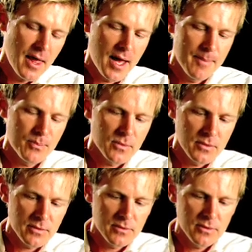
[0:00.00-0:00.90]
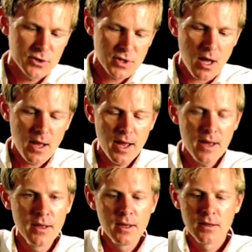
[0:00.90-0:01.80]
The
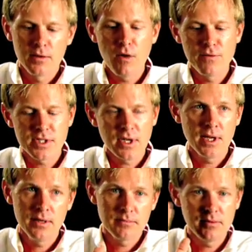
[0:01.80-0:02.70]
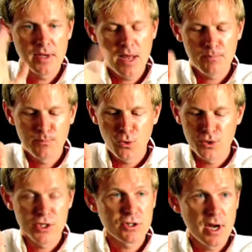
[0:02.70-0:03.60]
tyre, obviously, it
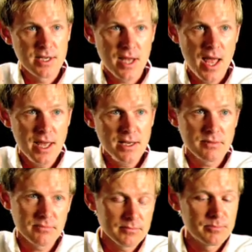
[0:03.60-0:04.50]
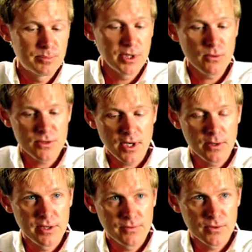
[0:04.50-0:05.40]
points straight ahead, but also
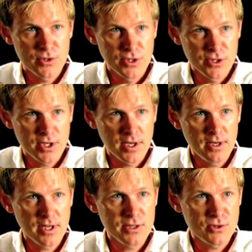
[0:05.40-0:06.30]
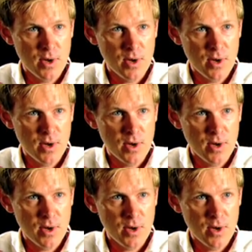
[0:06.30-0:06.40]
you're turning as